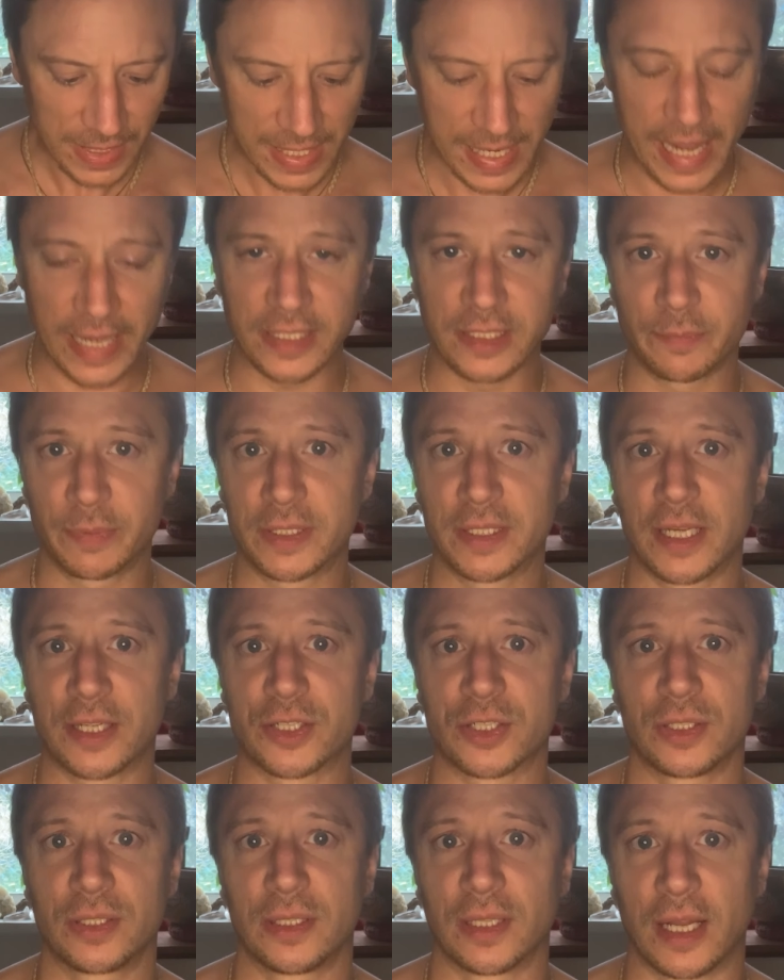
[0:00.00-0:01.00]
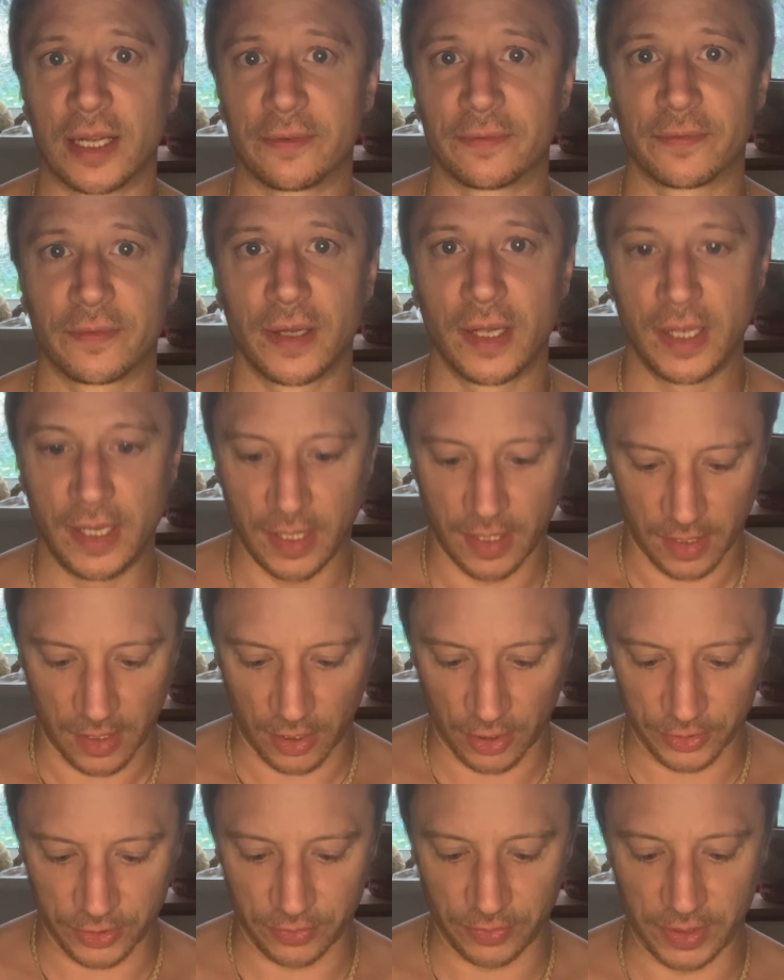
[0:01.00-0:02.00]
as potentially
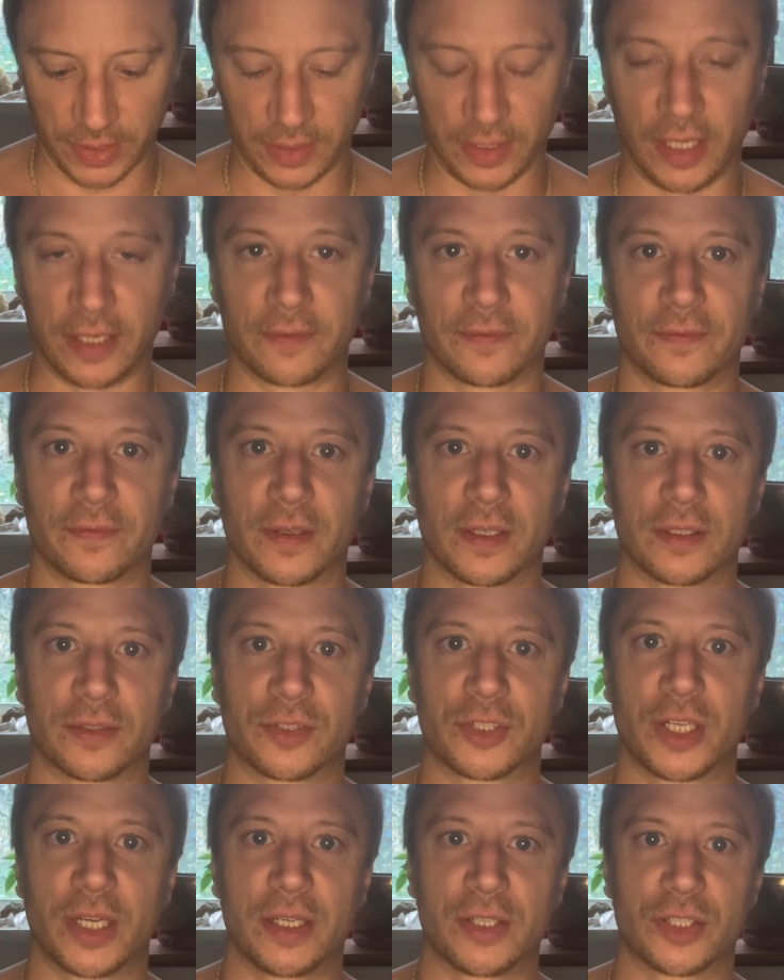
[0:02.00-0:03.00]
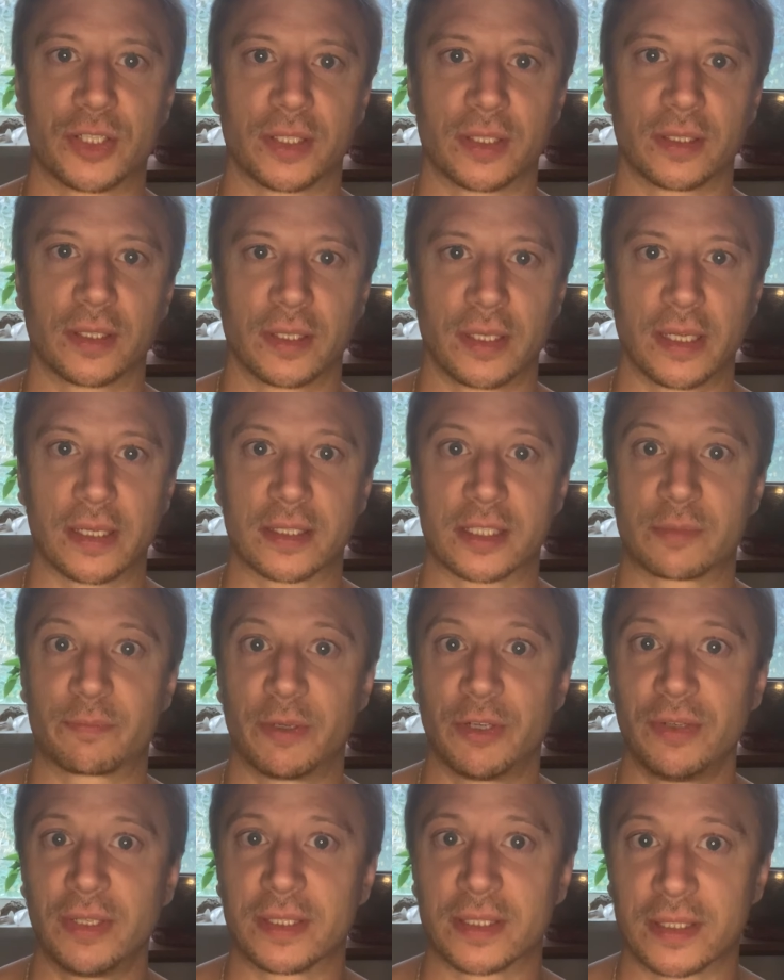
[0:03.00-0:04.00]
life-altering and life-changing
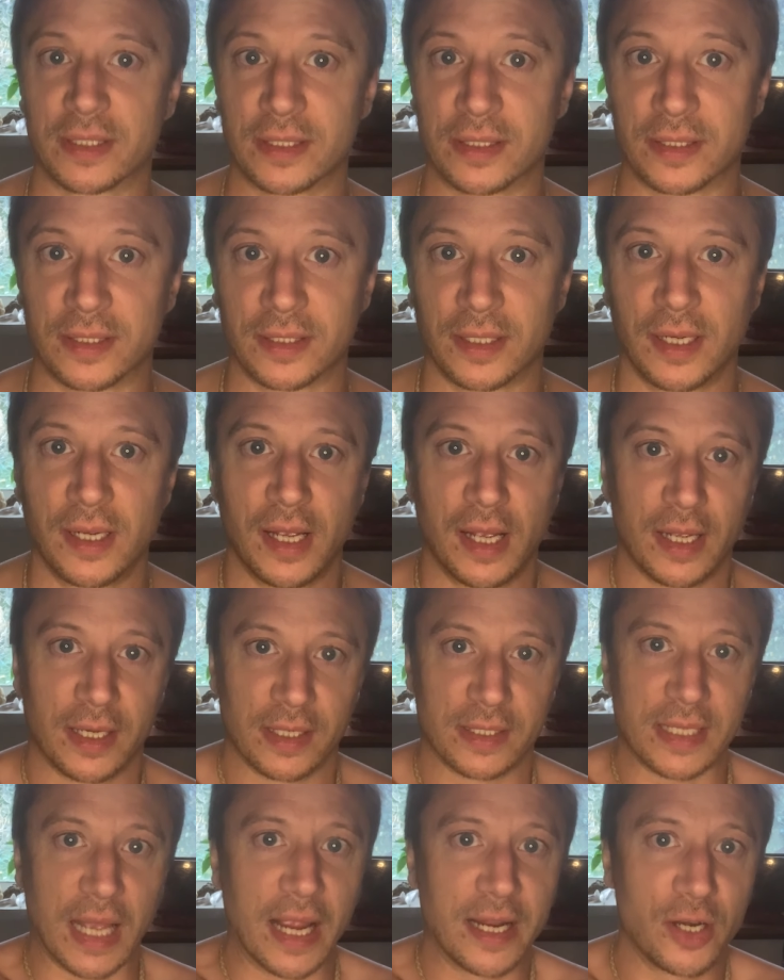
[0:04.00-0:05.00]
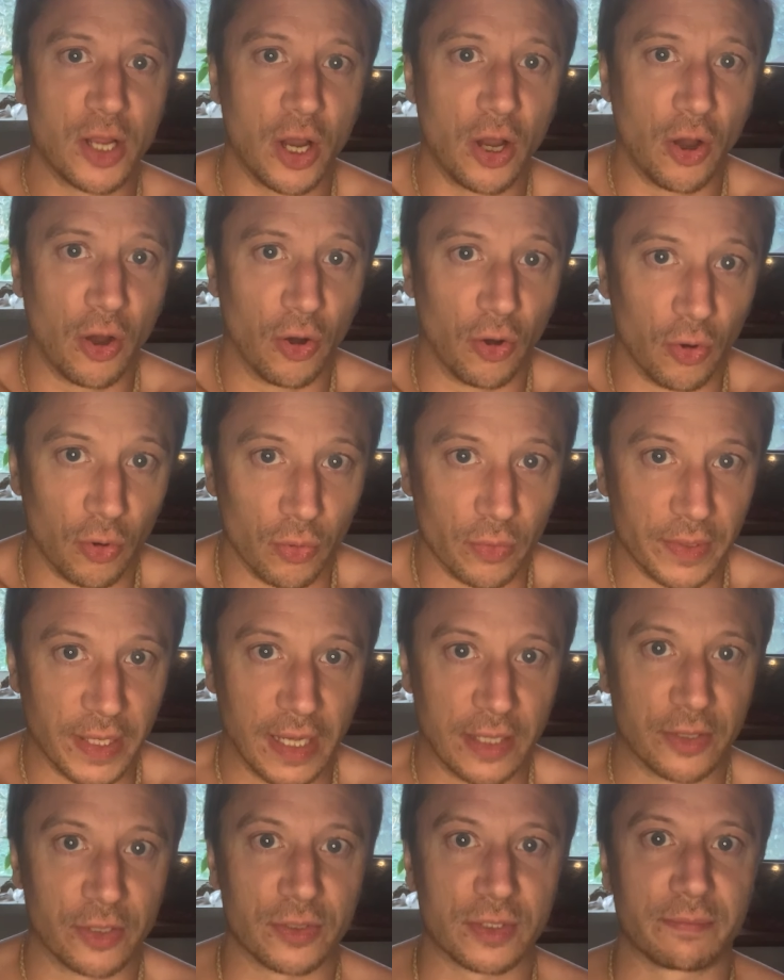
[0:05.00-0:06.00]
experiences. Because I know
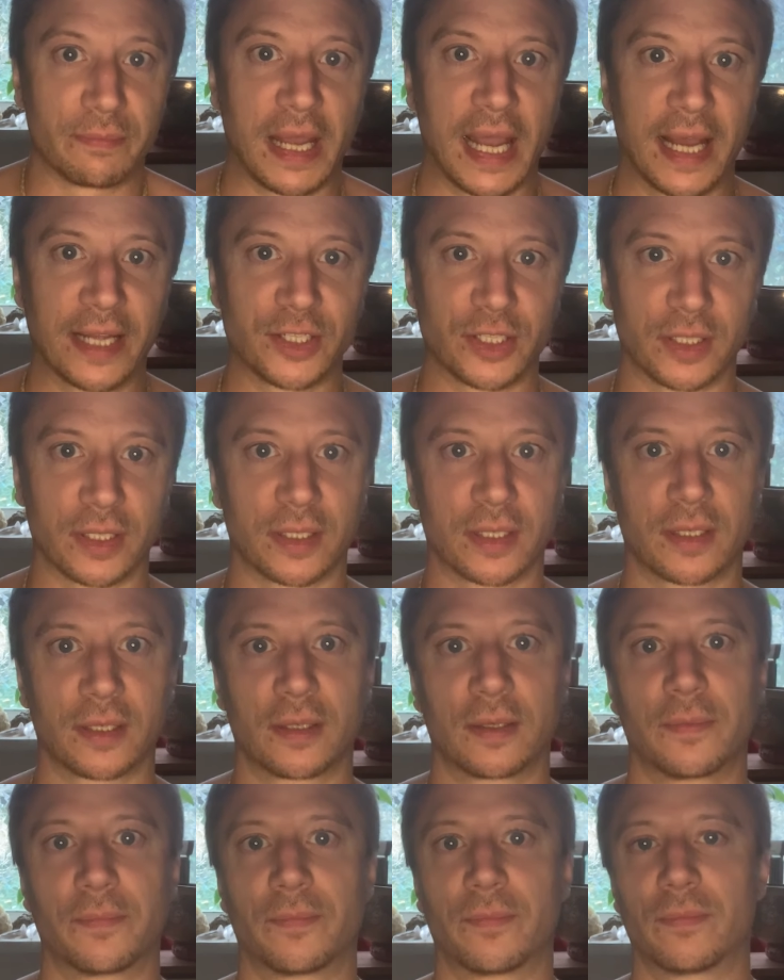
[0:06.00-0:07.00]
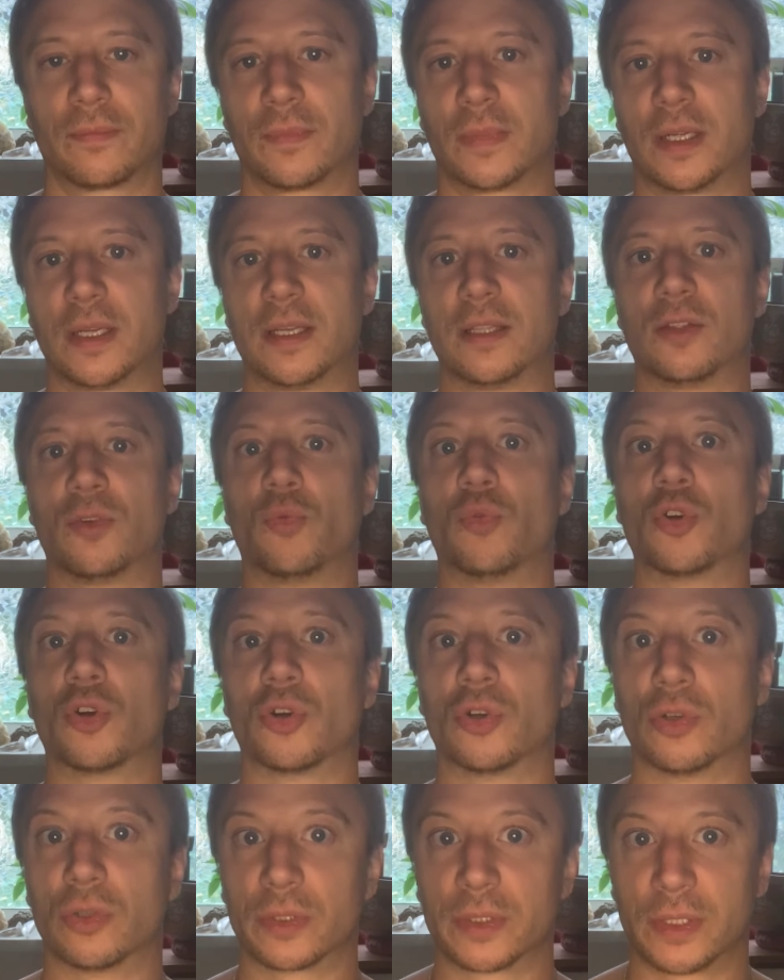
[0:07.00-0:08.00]
that there's magic in the
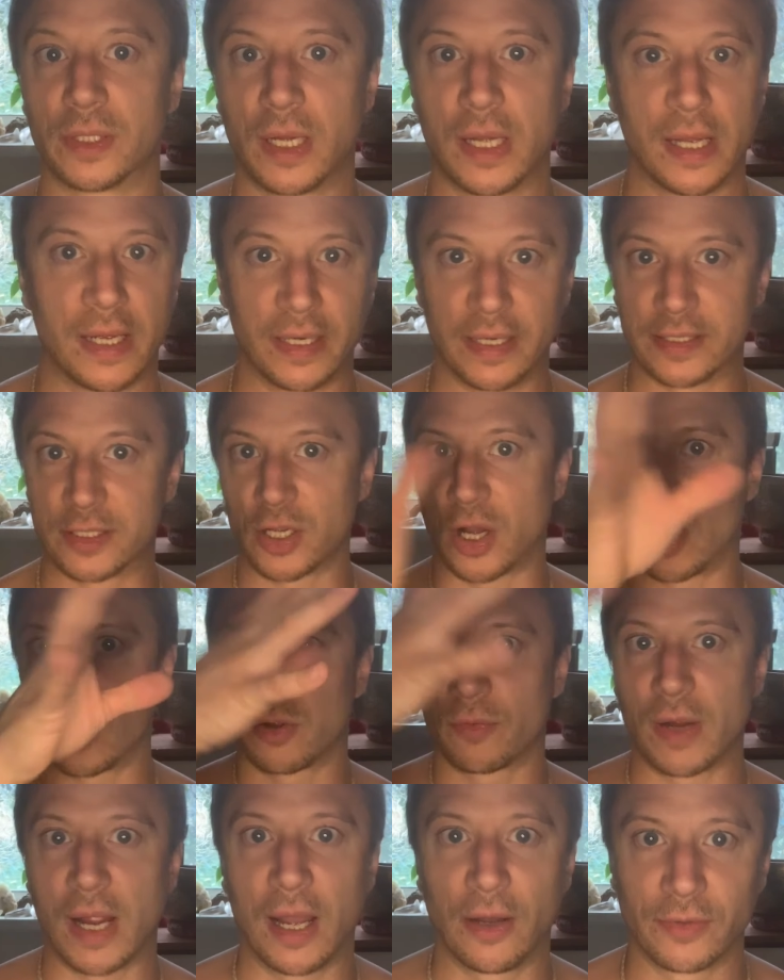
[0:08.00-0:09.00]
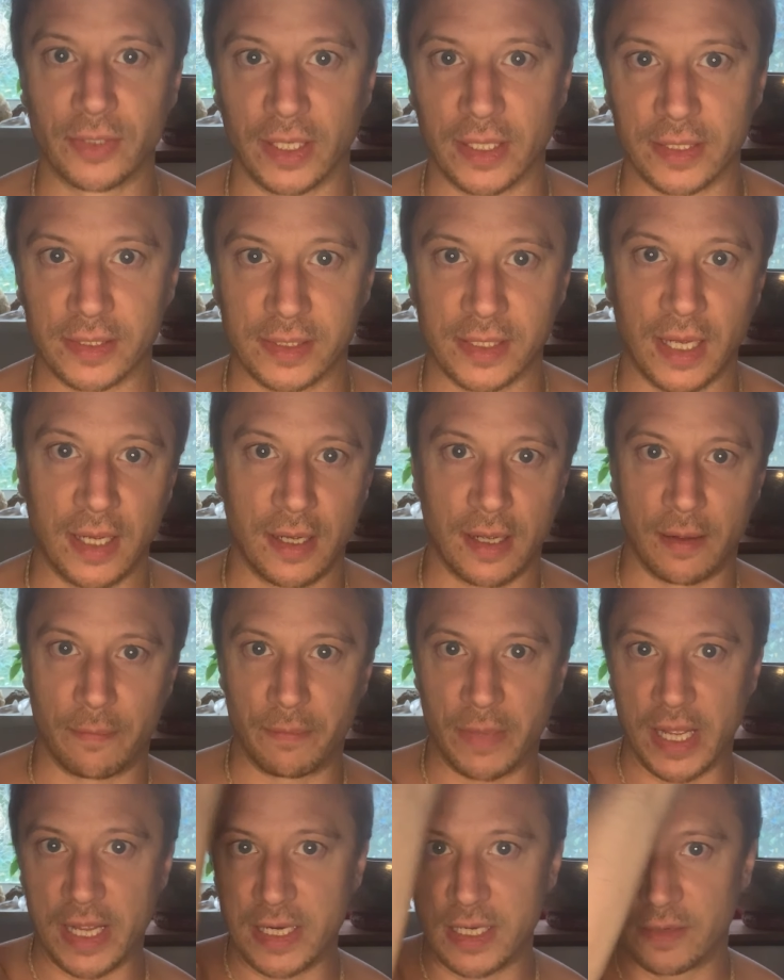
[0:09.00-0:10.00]
world. It's all around us.
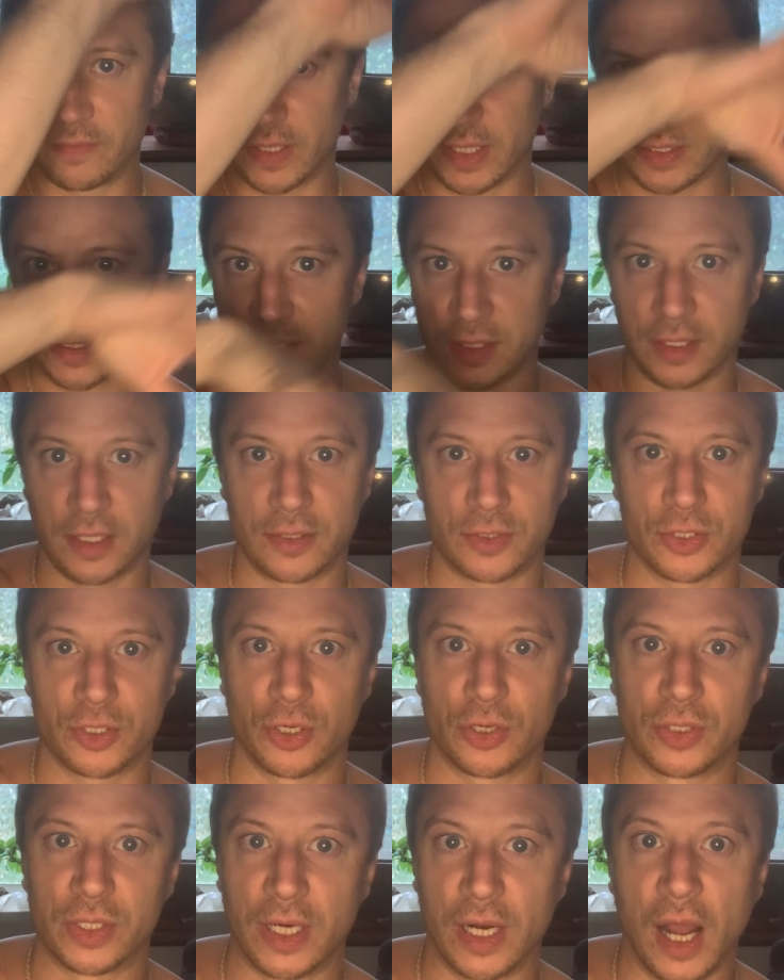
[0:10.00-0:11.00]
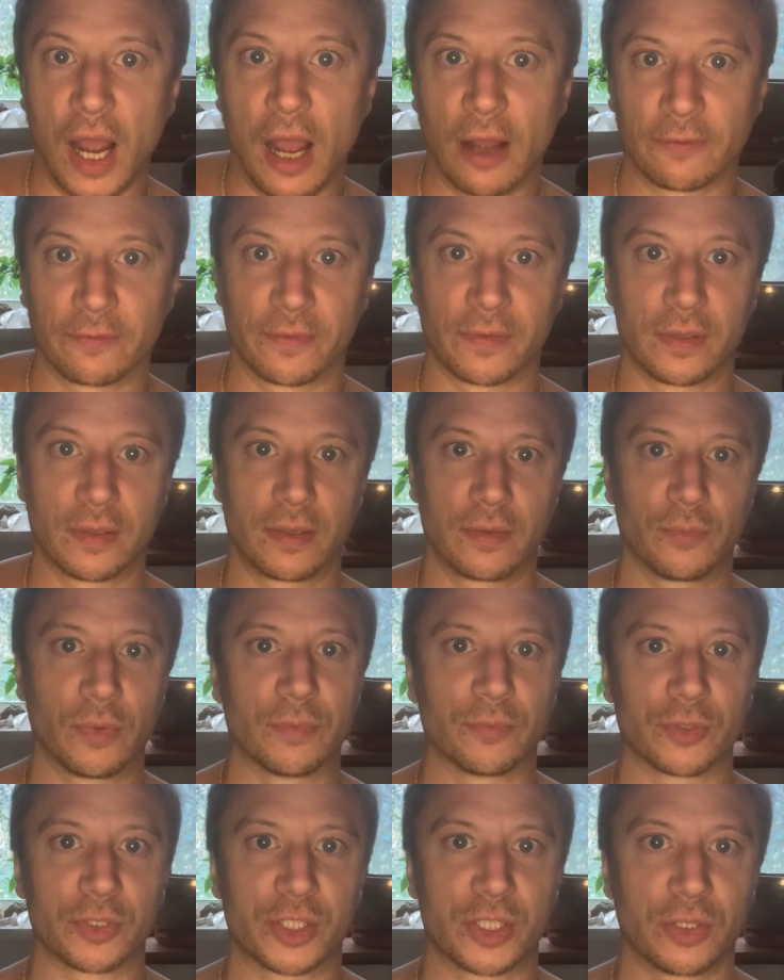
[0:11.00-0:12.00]
Many of us turn it off
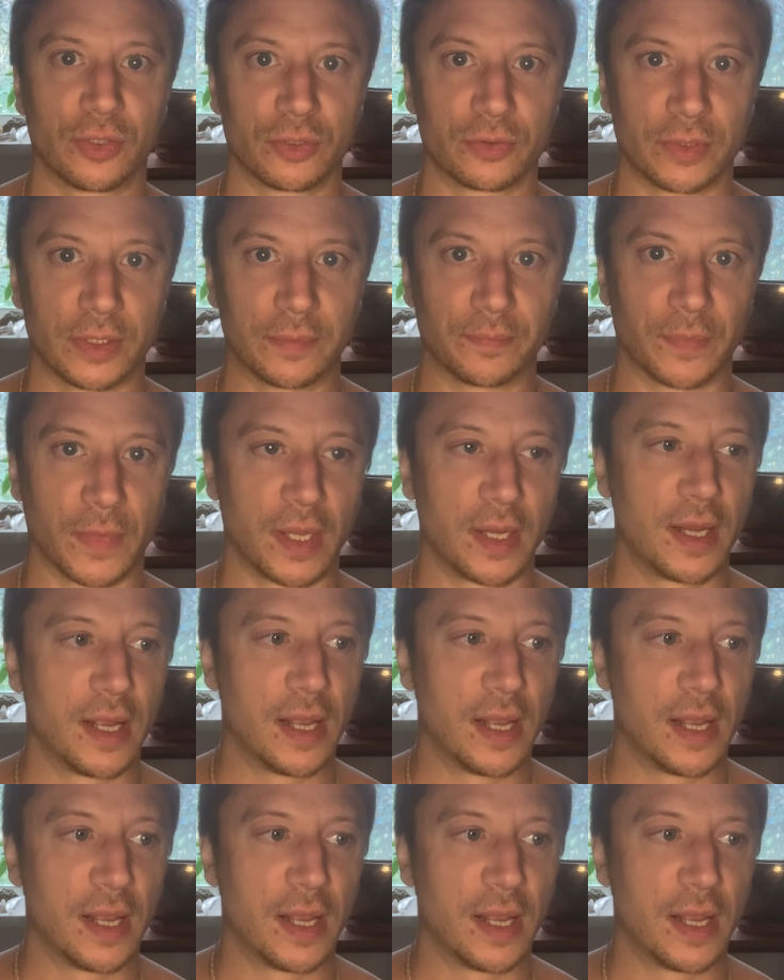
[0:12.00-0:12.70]
when we're children,